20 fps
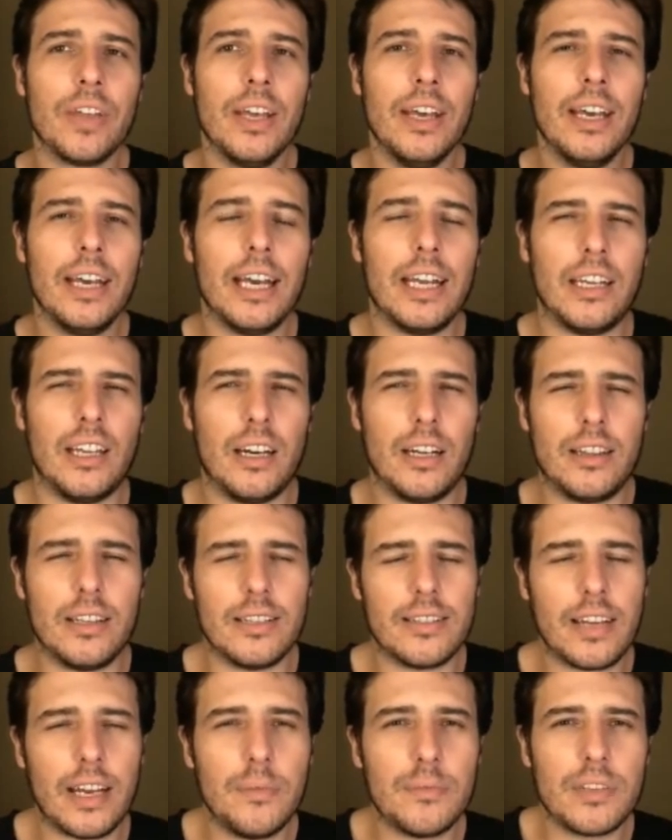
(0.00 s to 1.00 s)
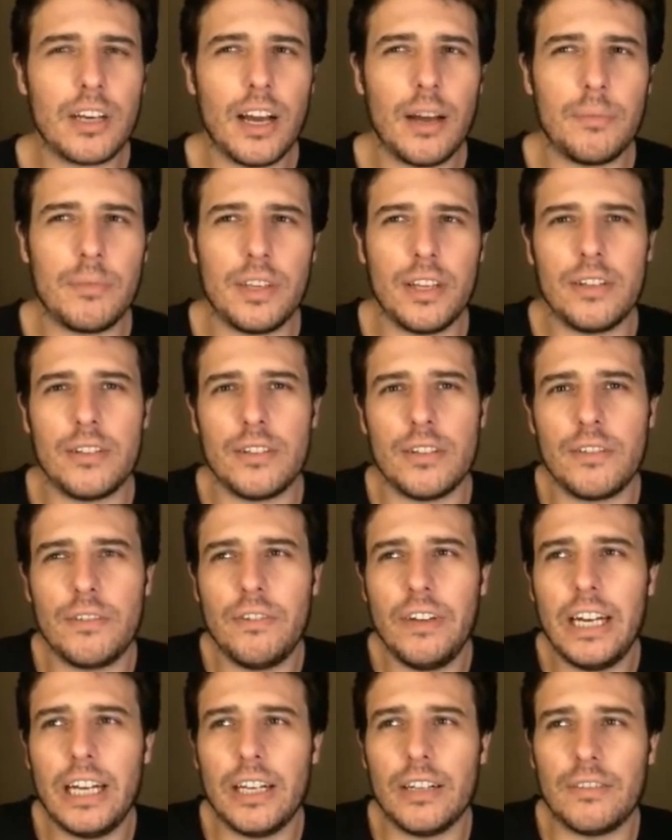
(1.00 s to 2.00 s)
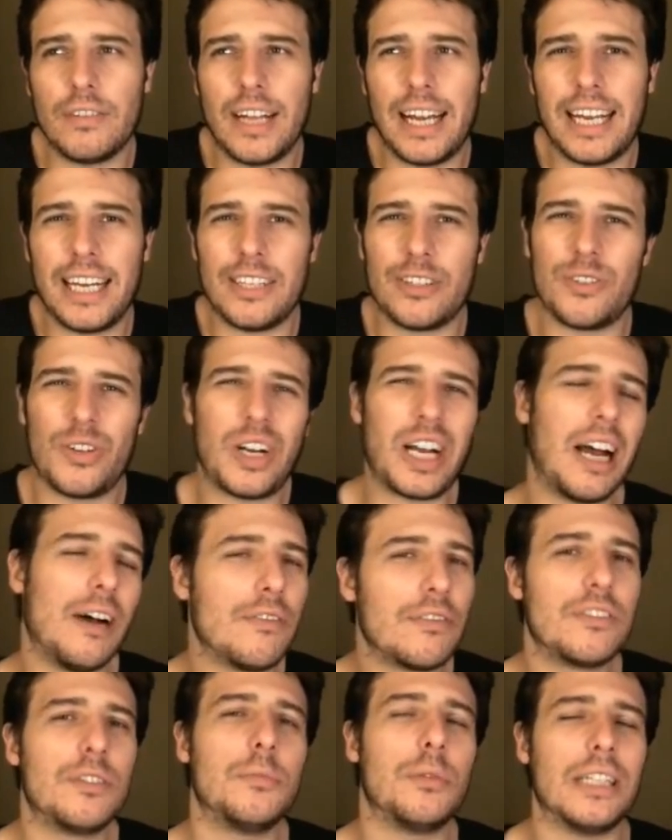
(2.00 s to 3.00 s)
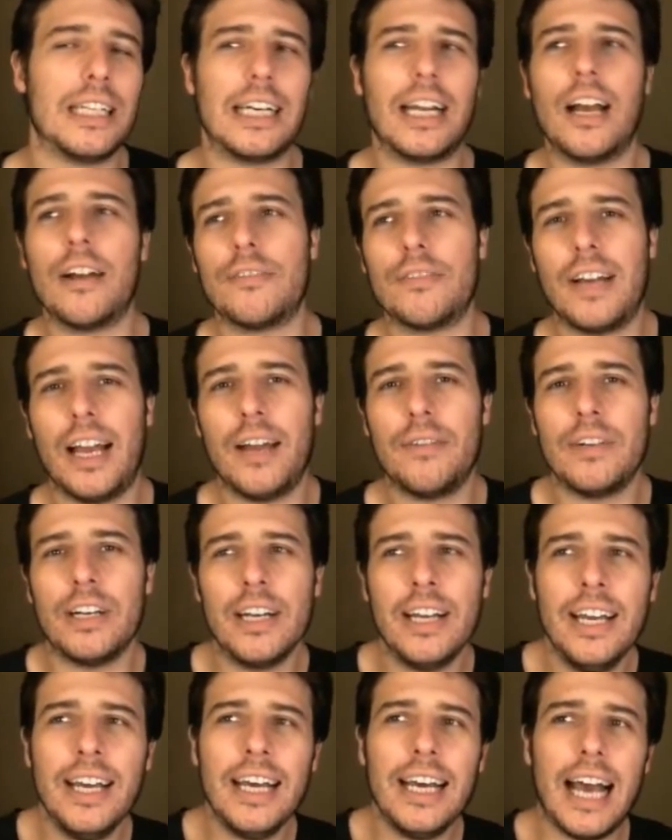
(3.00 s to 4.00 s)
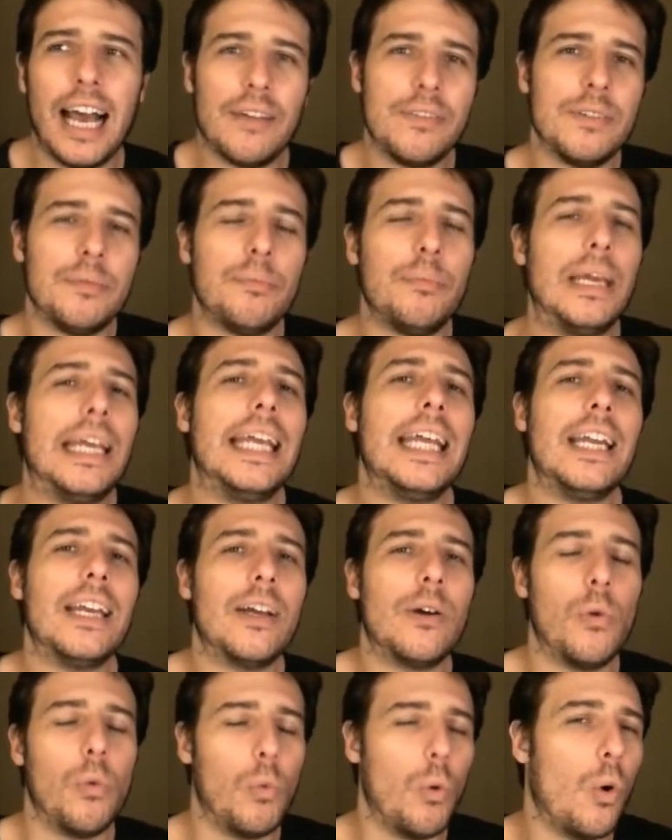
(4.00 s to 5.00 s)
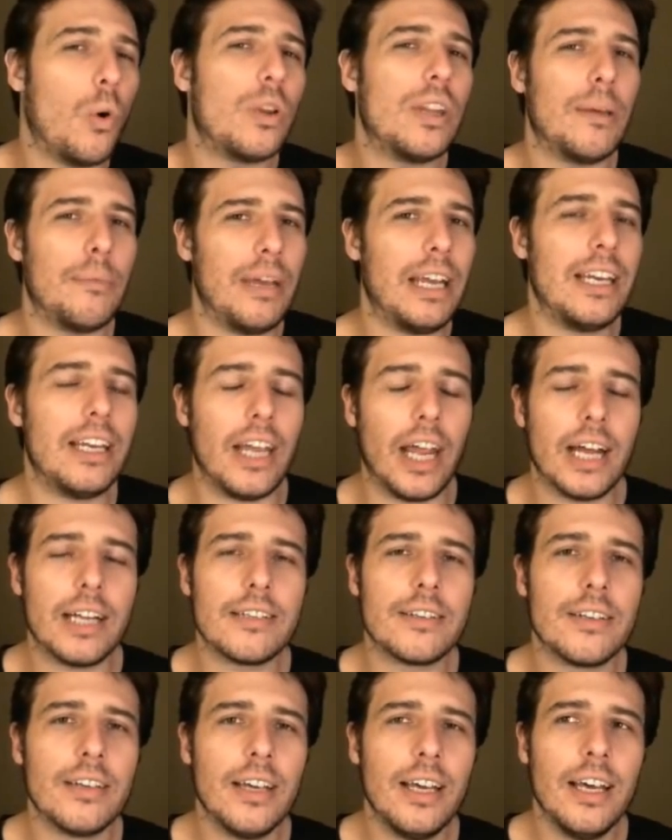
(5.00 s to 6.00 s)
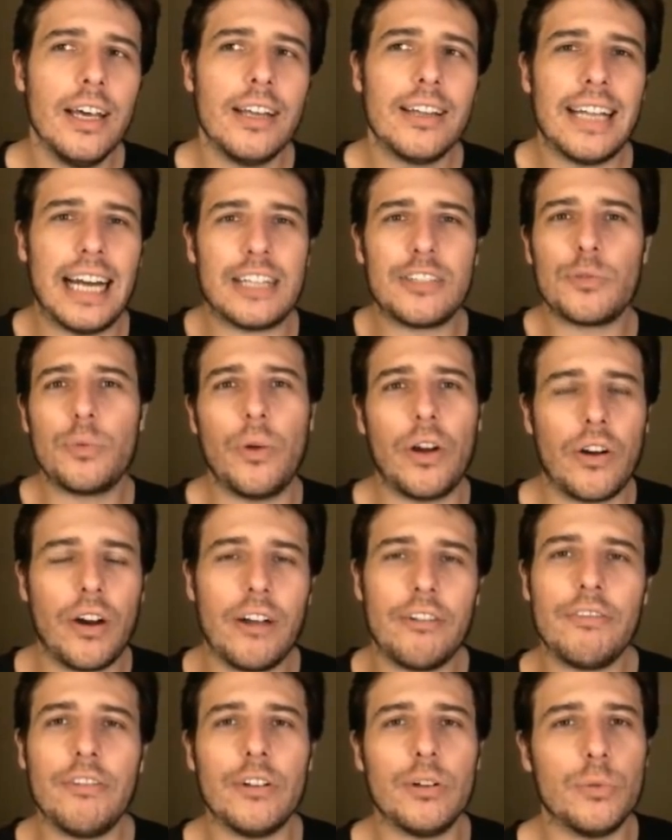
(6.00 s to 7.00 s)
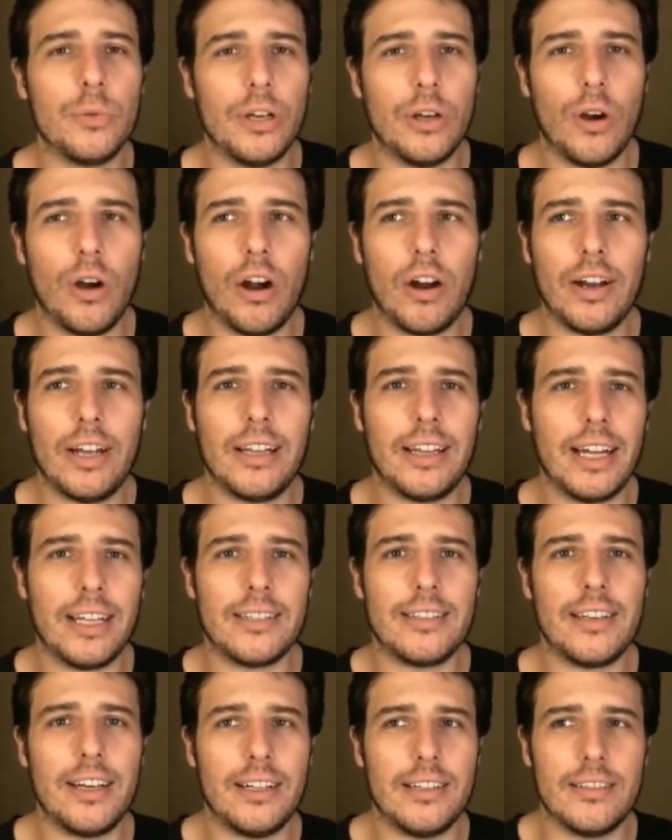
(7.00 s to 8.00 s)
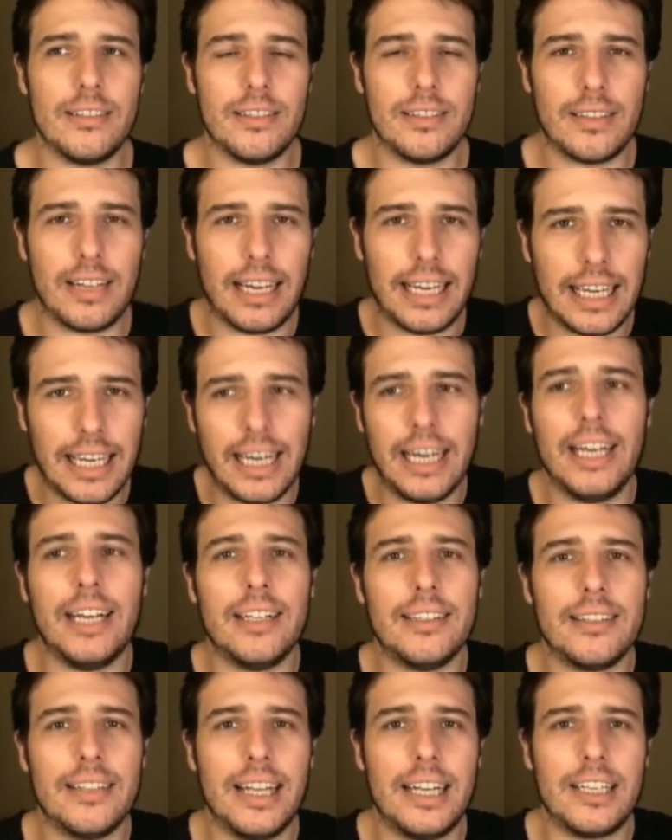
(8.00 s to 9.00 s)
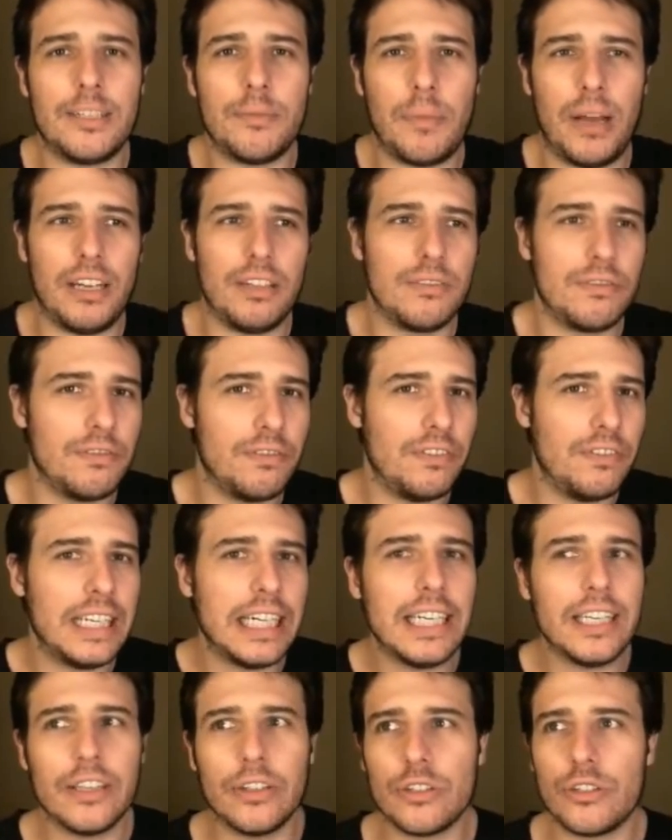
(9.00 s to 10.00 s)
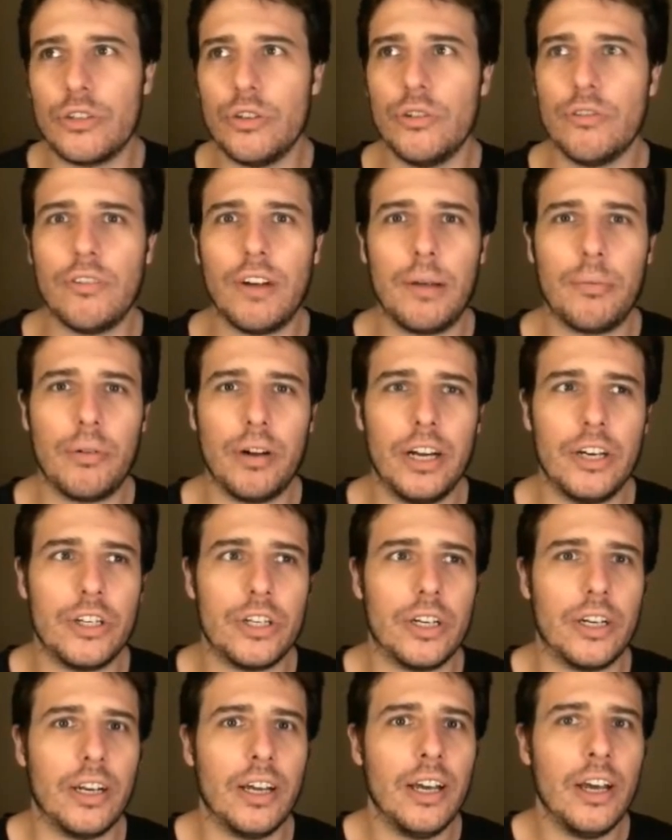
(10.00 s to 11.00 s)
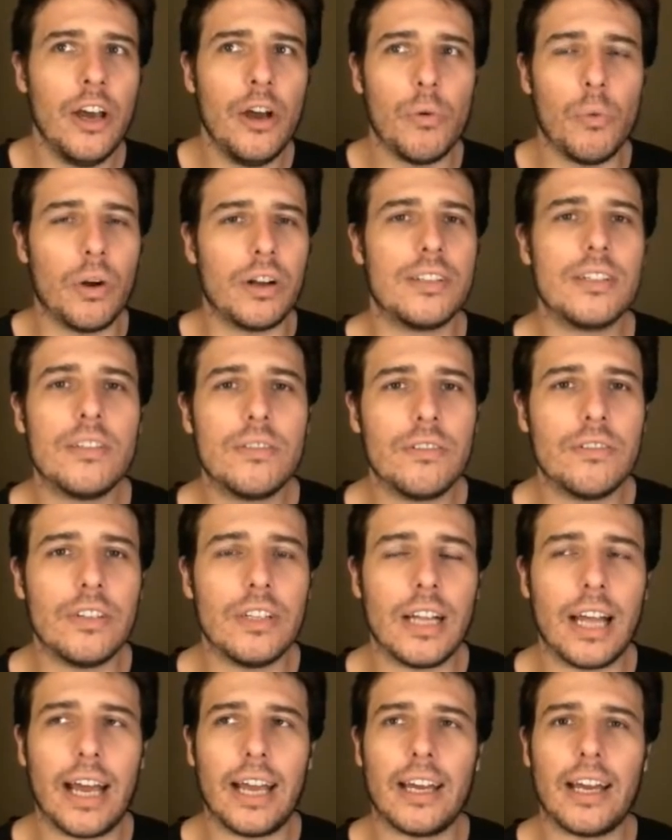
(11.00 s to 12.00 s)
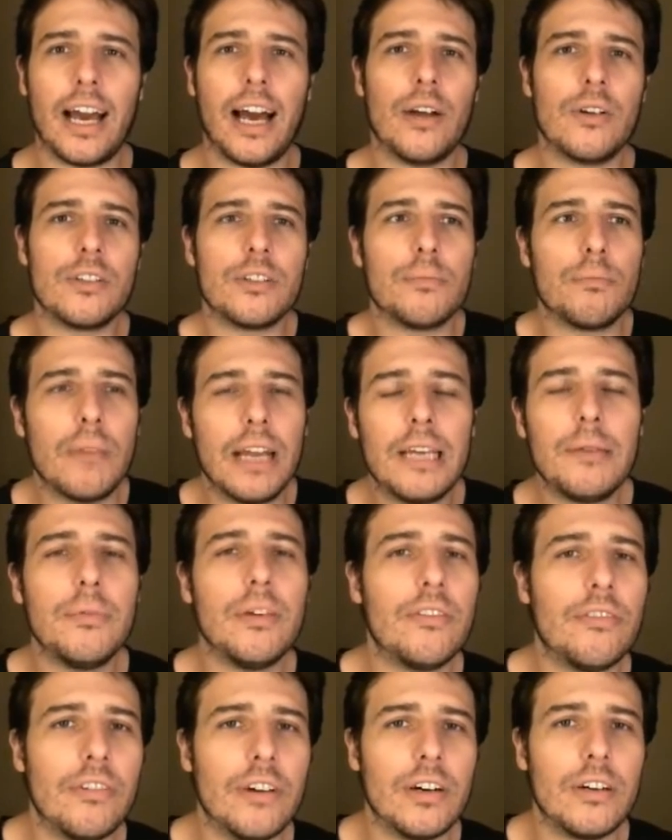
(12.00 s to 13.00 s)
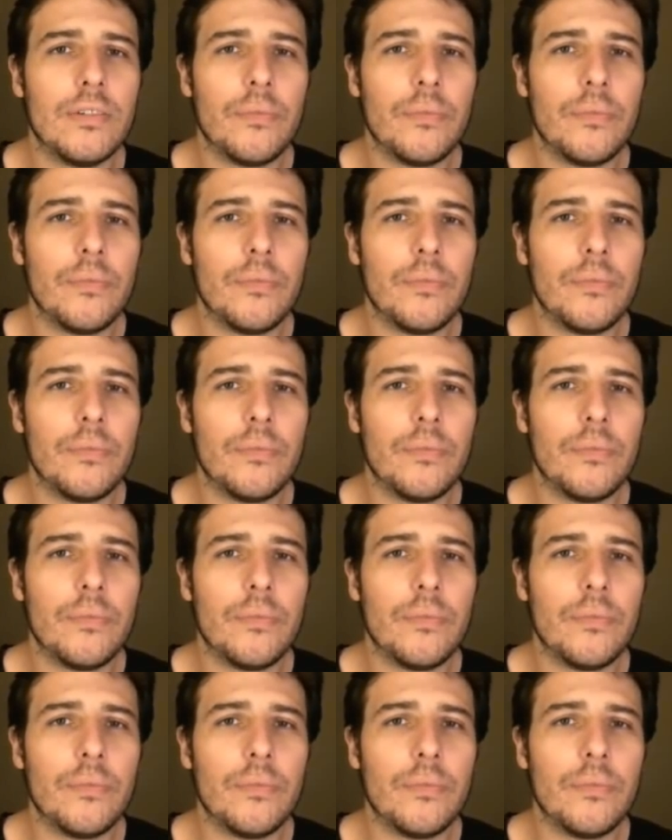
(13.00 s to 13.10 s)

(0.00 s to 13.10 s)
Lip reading: and yet at the same time there's this feeling of like it's not comfortable enough. I haven't been or worn them in yet. That's where I feel we are in that sense. It's like getting into that space, feeling this new vibration. What does it feel like? How does it make me feel?